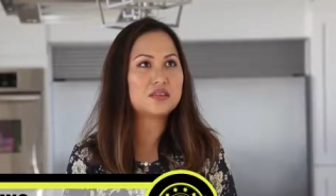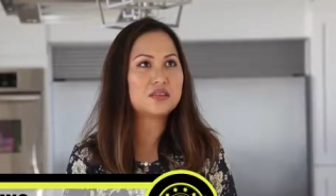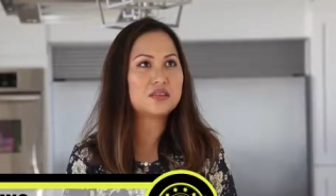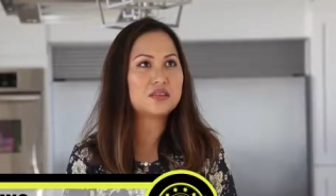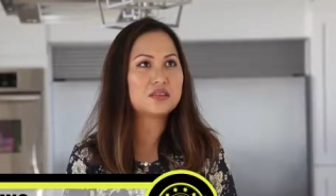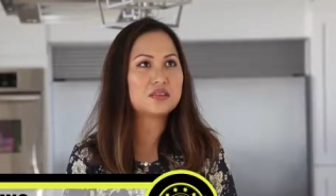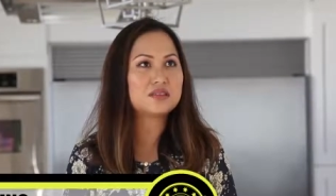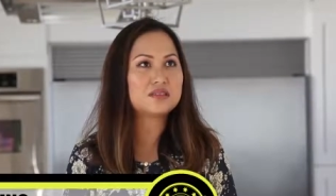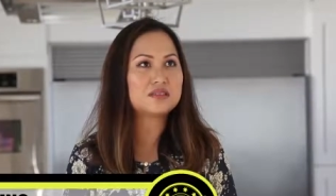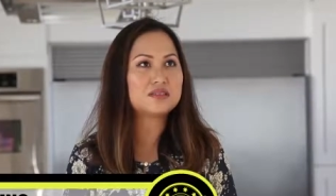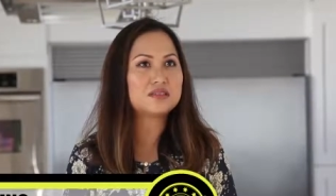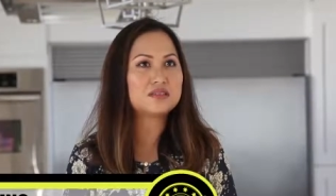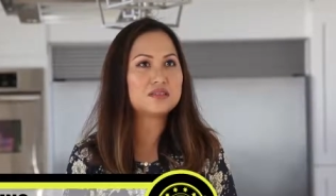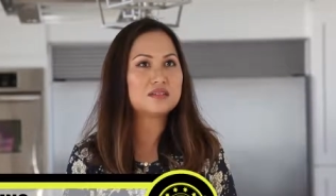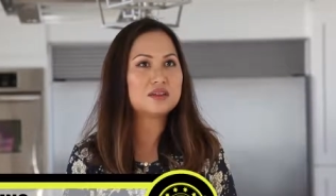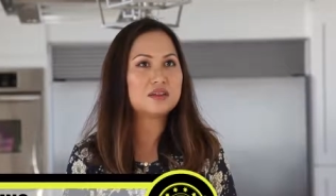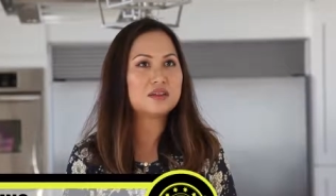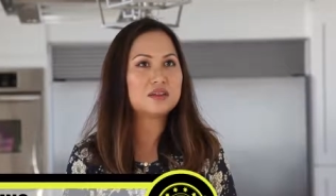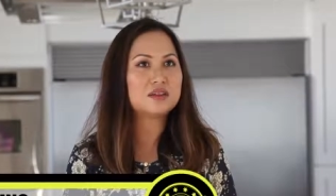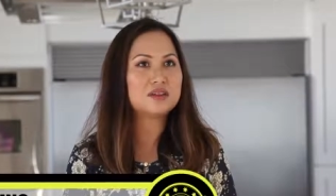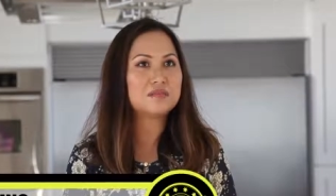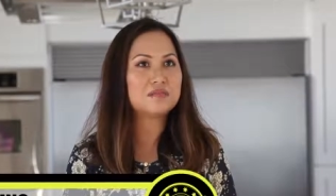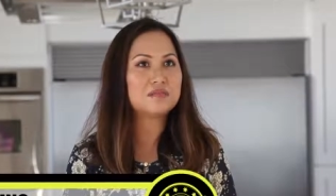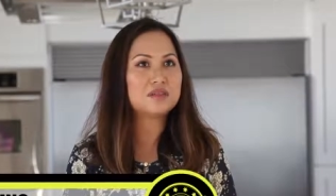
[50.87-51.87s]

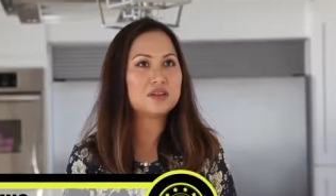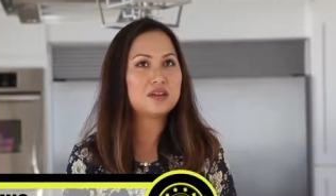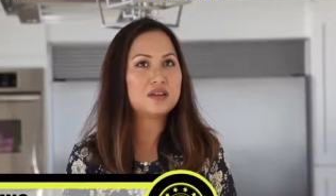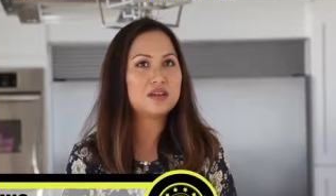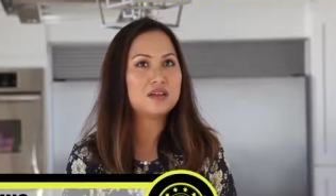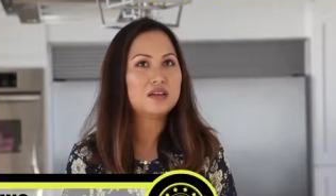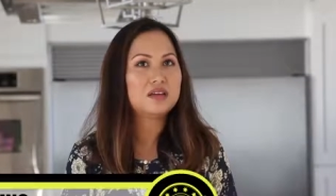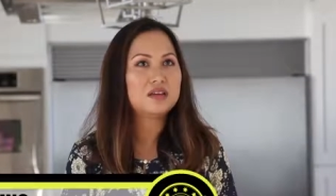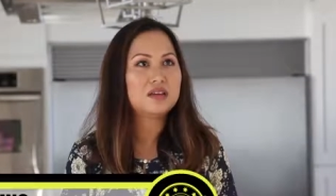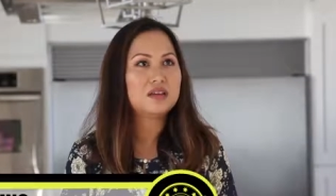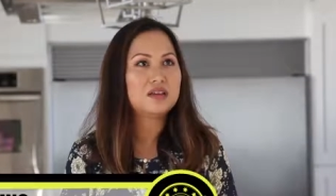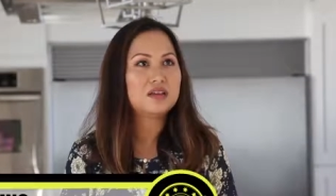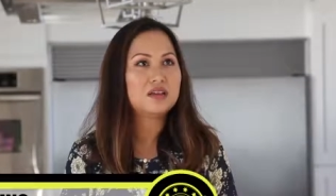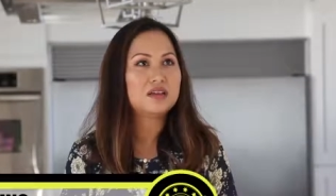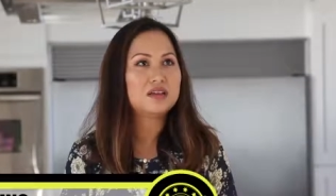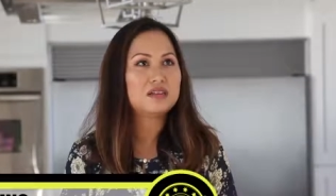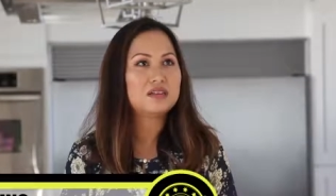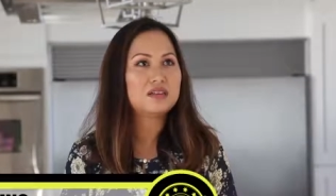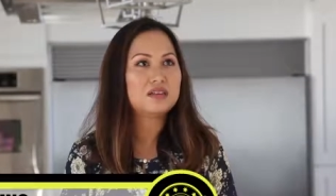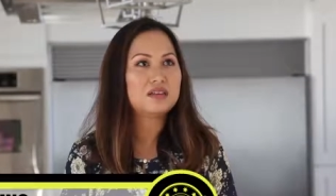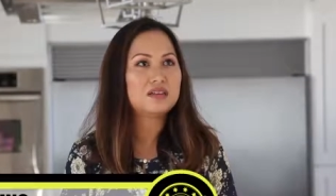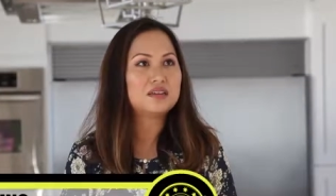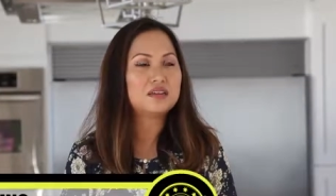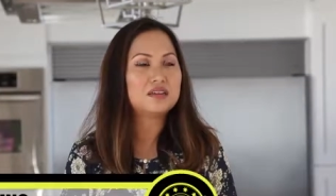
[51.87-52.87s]
and I
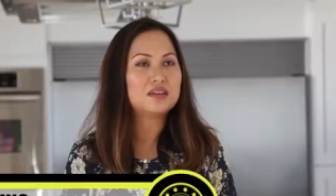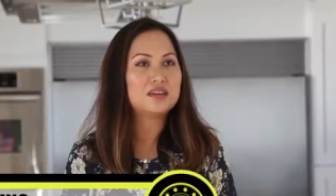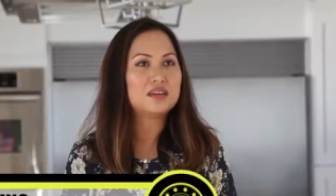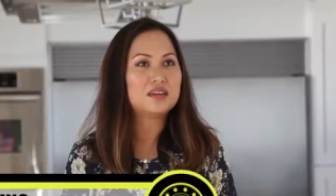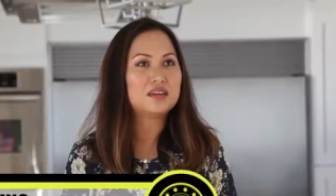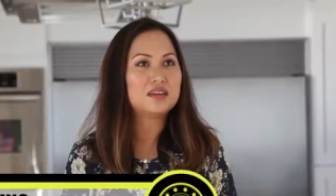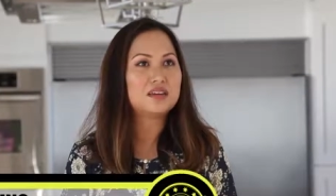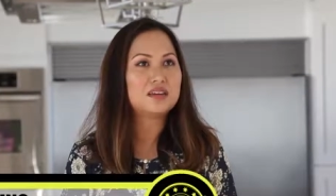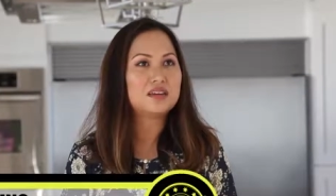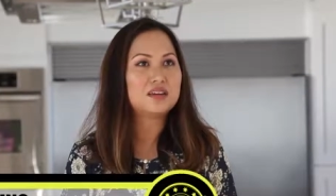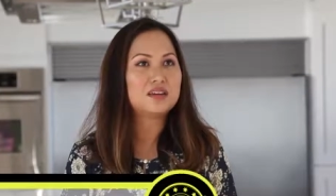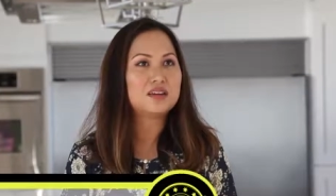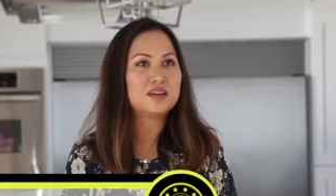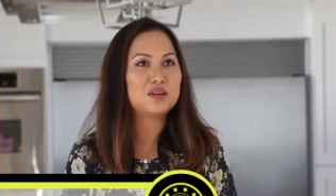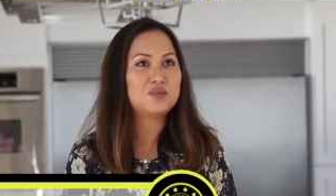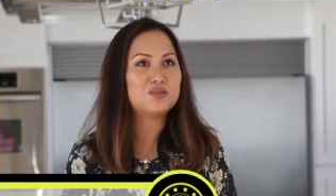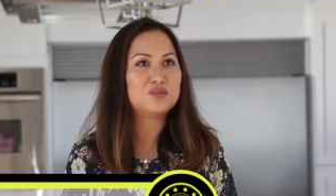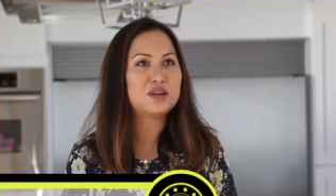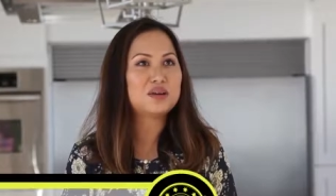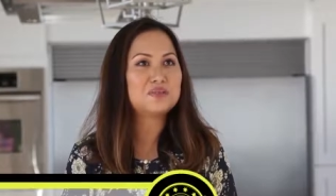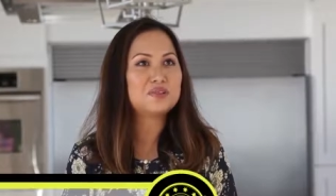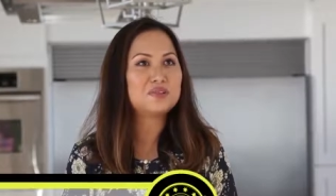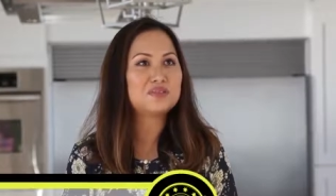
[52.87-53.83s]
think Rami